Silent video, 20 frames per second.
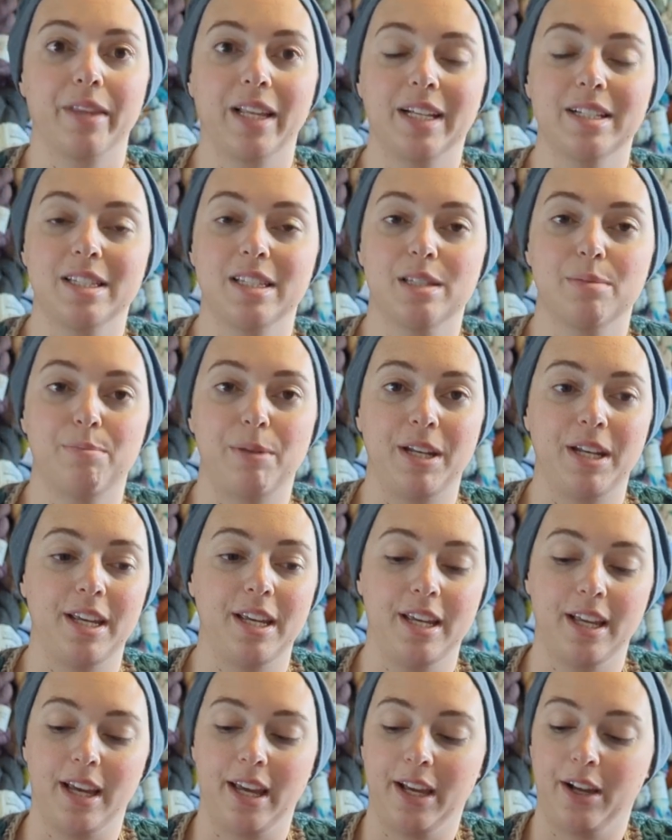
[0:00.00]

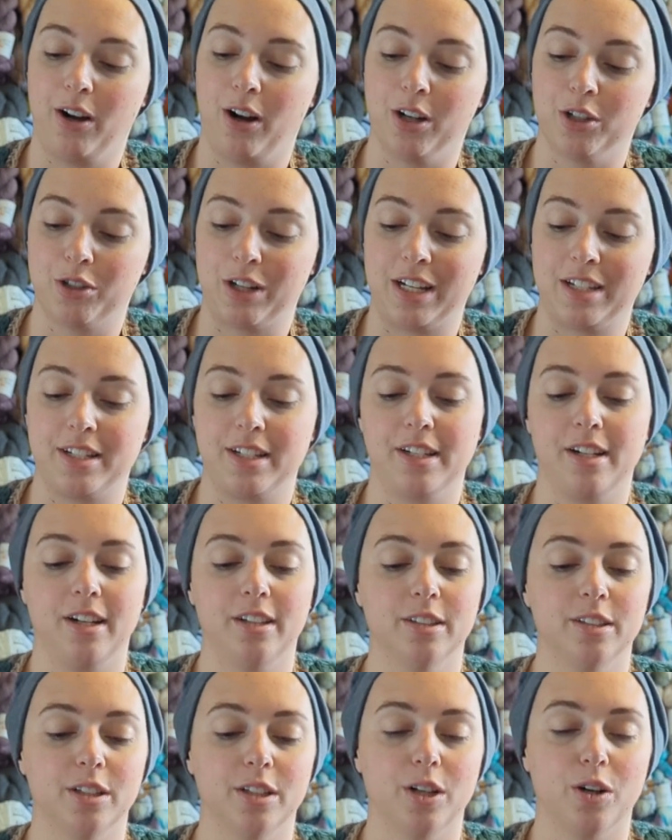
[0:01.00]
spinning a contrasting
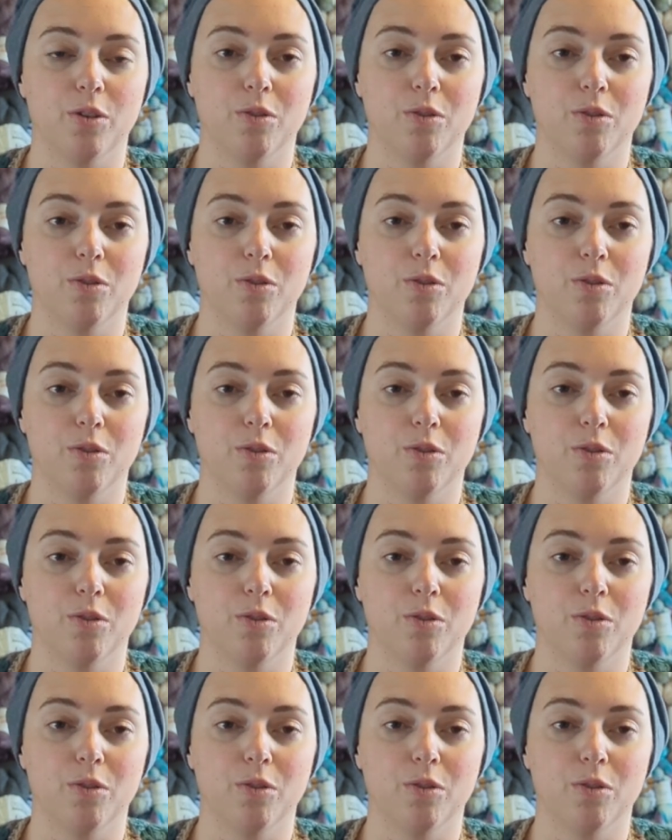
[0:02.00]
color